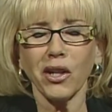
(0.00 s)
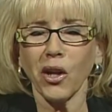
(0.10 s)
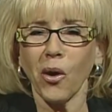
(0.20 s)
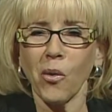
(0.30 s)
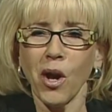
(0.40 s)
You
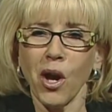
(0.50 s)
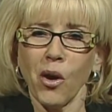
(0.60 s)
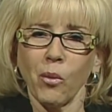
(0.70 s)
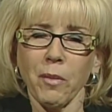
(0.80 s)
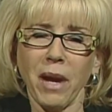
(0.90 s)
know,
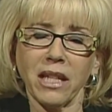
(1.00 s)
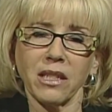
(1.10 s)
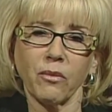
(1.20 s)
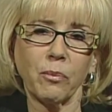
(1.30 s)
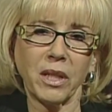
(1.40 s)
we may
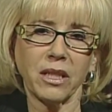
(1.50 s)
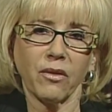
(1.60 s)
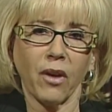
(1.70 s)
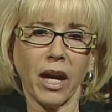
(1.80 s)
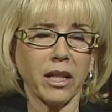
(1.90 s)
be
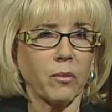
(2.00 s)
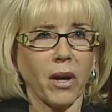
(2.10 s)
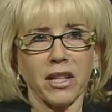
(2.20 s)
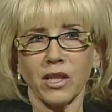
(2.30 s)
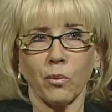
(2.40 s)
divided
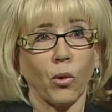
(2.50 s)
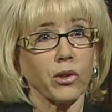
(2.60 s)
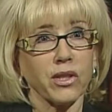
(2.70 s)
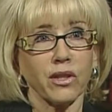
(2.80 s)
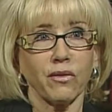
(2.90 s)
by a
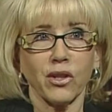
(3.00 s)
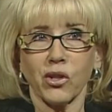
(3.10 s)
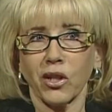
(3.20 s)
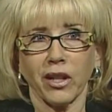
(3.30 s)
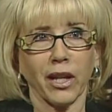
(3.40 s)
sports
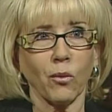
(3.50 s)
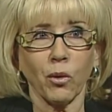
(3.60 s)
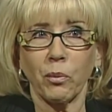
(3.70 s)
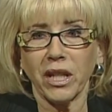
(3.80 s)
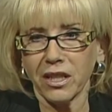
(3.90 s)
division like
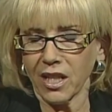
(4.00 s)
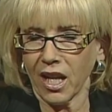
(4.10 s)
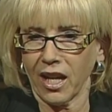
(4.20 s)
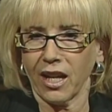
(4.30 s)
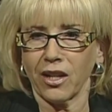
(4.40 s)
we're Big
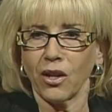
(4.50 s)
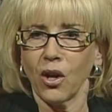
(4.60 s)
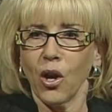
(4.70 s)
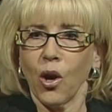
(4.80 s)
Ten,